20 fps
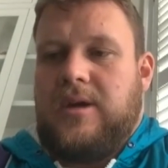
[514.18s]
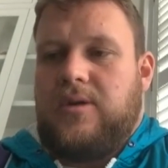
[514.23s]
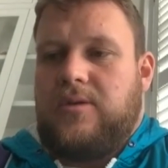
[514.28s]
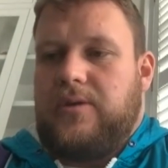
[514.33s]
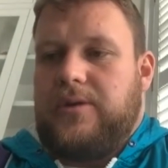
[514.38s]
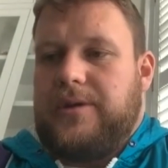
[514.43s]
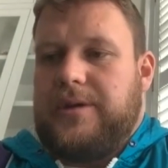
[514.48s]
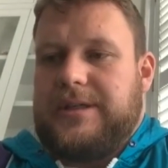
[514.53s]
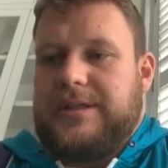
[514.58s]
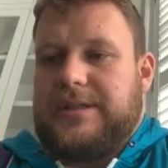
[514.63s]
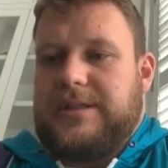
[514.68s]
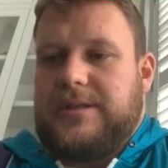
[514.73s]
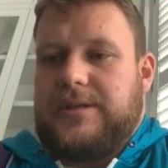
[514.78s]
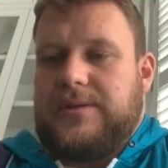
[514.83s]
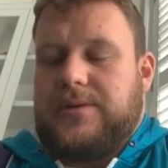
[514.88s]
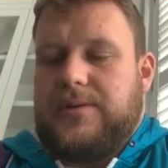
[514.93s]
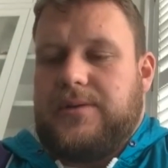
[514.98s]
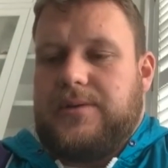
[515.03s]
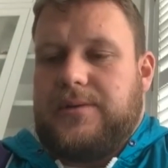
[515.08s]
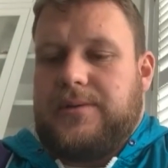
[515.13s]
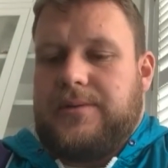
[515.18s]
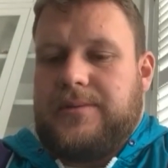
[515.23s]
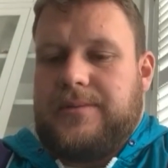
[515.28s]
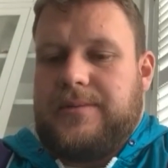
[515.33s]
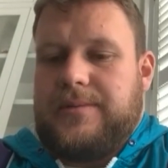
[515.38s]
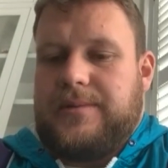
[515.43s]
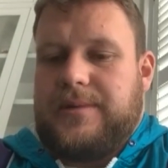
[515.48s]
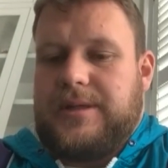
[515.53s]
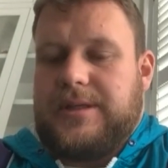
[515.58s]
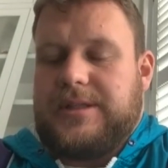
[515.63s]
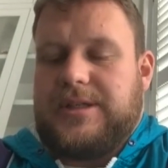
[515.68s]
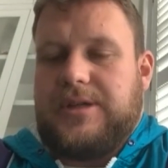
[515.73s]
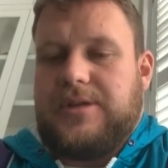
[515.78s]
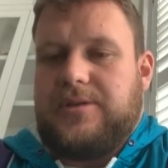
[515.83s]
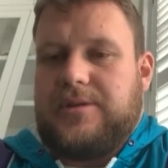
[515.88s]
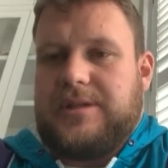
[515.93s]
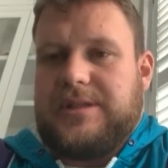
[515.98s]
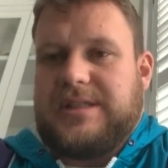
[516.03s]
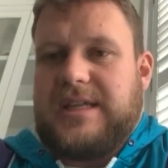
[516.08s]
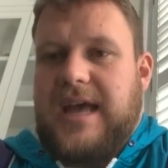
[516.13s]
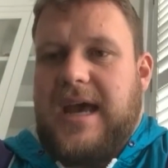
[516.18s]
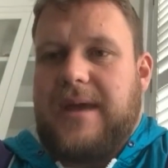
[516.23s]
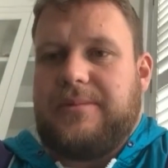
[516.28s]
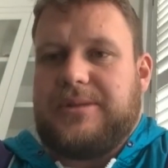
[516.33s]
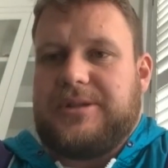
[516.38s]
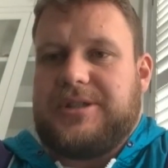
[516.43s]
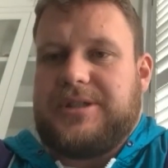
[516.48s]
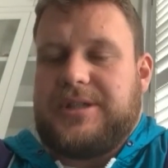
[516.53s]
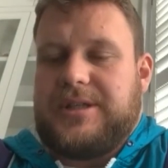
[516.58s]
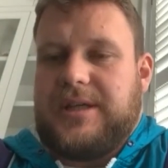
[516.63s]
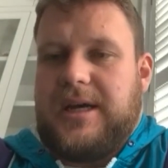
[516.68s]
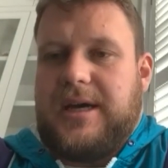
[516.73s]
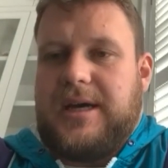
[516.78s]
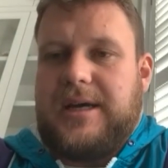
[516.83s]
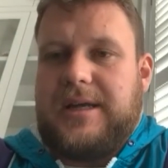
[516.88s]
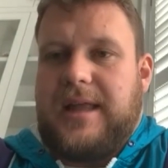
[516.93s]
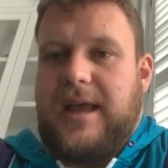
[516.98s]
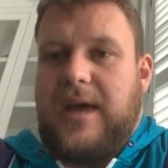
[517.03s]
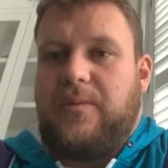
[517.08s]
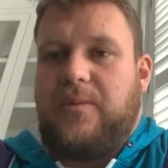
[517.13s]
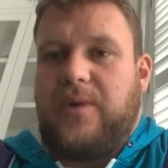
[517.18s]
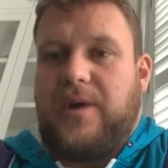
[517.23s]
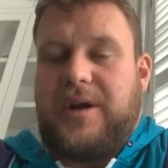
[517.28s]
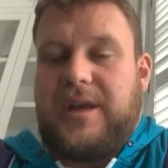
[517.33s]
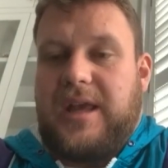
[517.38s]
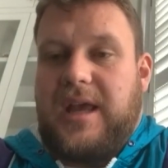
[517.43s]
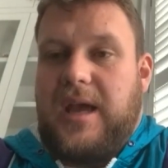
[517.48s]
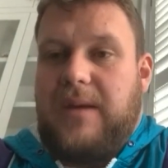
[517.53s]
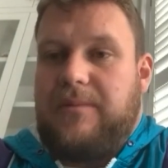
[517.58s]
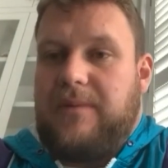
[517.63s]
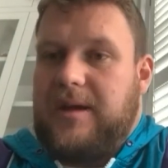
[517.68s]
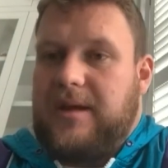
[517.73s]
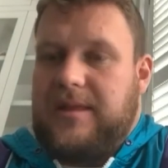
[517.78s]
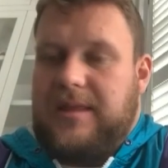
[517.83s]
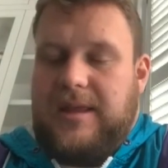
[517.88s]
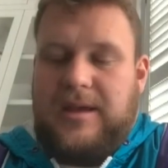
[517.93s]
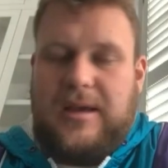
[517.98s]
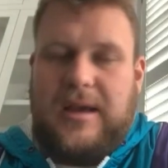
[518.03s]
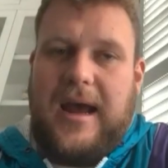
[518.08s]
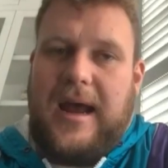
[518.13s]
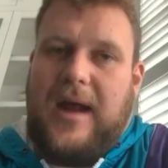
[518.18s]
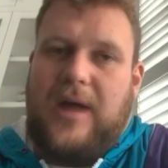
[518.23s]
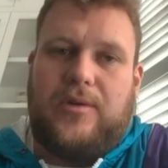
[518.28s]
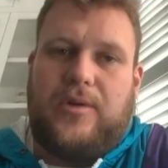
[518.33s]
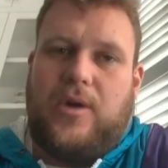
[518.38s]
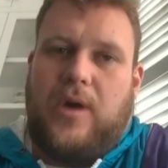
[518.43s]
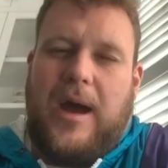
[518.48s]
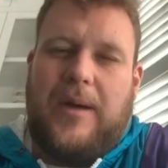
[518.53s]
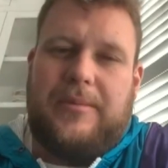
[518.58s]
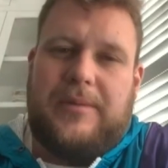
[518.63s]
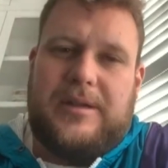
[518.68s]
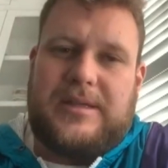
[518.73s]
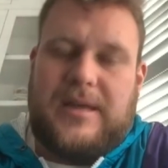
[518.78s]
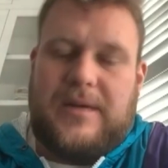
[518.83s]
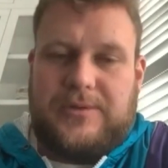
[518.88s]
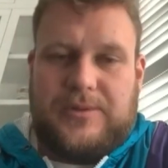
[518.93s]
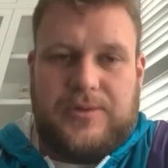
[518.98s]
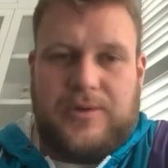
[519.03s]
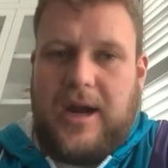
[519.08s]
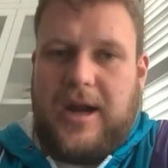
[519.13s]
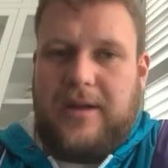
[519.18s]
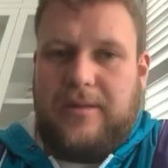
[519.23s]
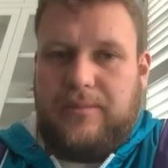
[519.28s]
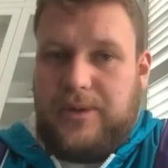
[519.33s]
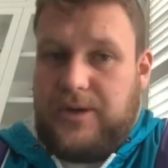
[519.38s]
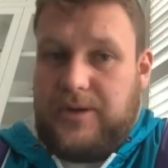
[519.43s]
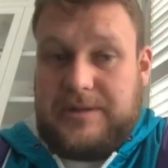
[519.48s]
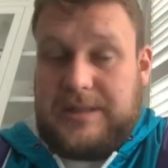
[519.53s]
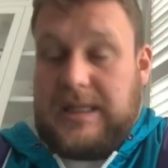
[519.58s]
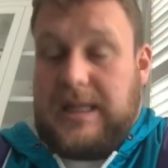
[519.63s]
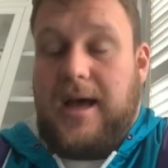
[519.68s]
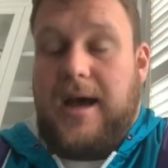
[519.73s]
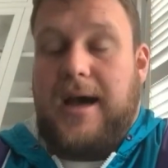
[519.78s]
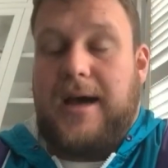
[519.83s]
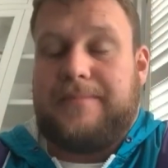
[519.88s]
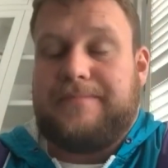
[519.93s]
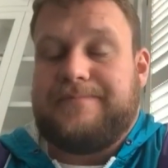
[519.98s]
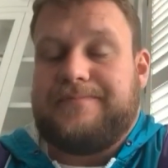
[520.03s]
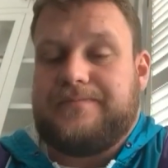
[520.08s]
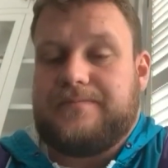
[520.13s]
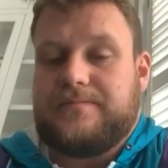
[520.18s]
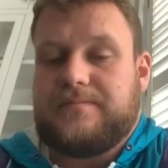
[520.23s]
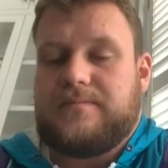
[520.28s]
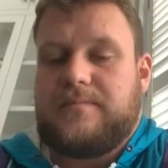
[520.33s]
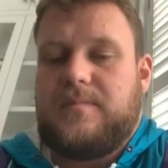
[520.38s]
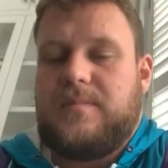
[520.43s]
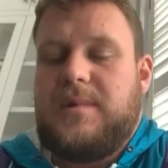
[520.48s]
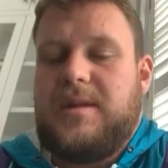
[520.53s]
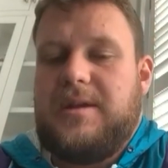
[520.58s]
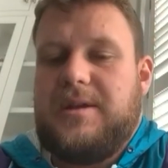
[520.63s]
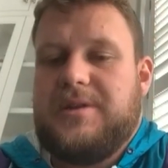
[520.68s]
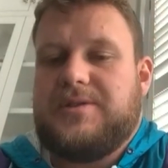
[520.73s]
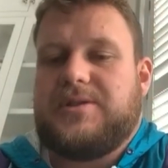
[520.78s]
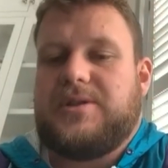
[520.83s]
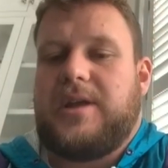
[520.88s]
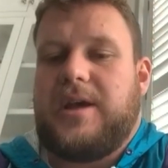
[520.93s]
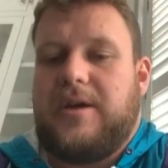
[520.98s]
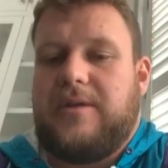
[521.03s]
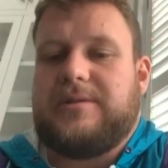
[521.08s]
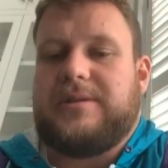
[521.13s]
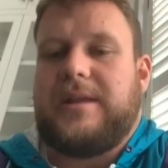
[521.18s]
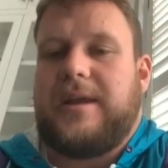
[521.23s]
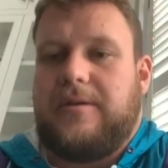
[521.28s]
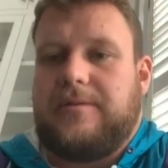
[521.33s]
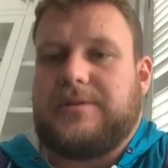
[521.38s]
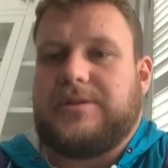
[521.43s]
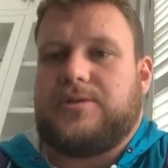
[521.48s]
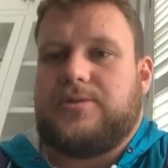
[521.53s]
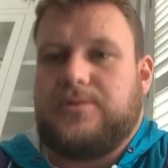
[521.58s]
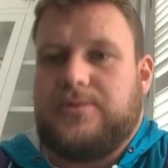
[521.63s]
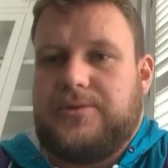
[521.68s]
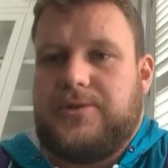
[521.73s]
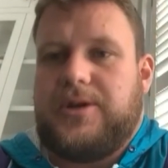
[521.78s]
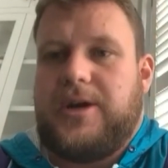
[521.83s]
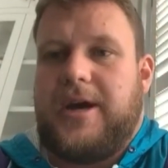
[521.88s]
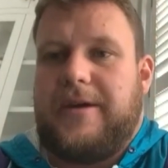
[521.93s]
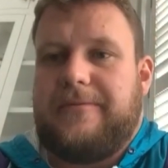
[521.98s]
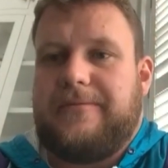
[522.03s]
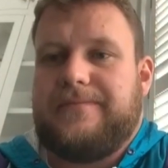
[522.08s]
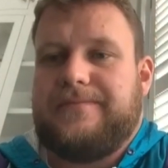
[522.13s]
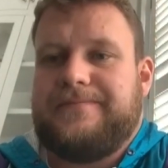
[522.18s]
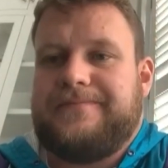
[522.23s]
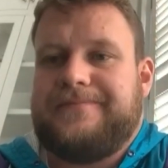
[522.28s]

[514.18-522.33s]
really to continue to establish that run game. I think, I don't know how many times we ran it, but it was a lot. And so that was a cool drive.